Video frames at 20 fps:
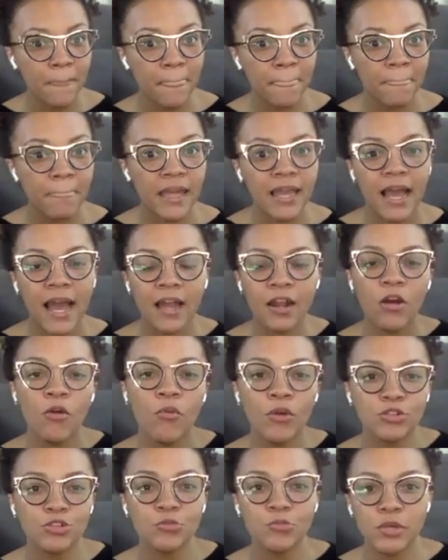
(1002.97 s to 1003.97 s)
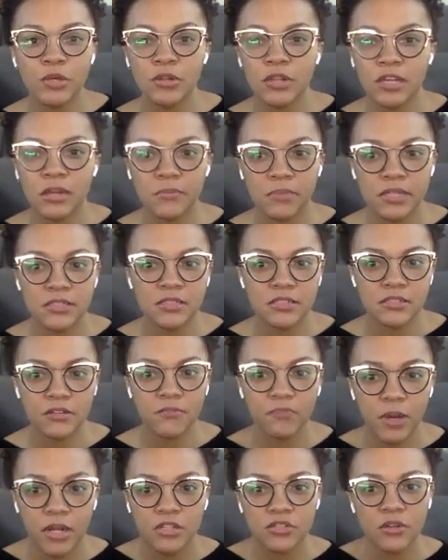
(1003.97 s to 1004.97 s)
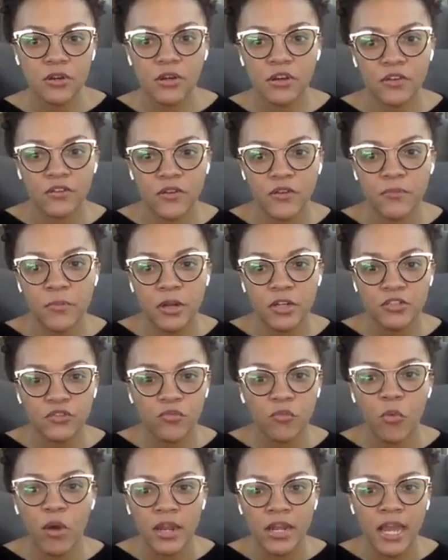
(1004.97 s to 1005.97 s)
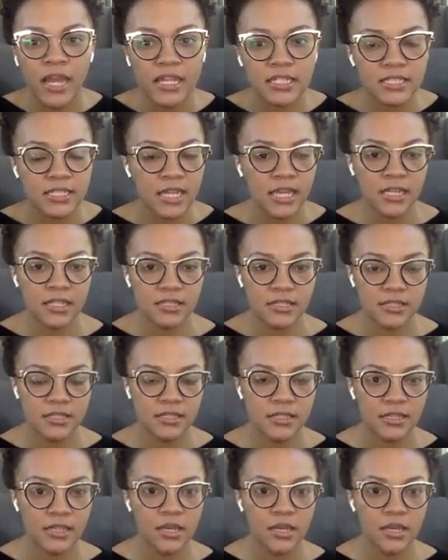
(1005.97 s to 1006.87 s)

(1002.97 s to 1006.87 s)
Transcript: Like, I don't want you building a business, a bunch of one-night stands.